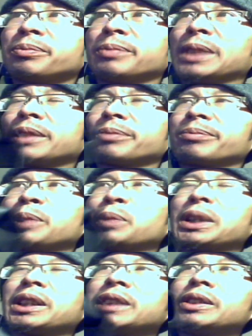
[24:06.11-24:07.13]
Well, they
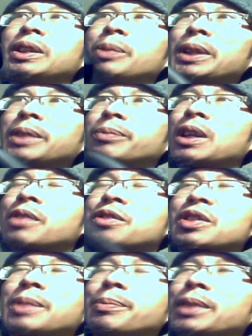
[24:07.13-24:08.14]
weigh a little bit,
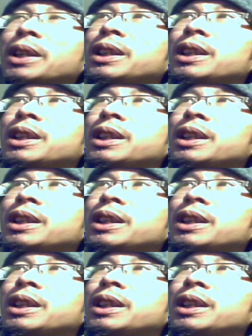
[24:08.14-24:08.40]
obviously, but,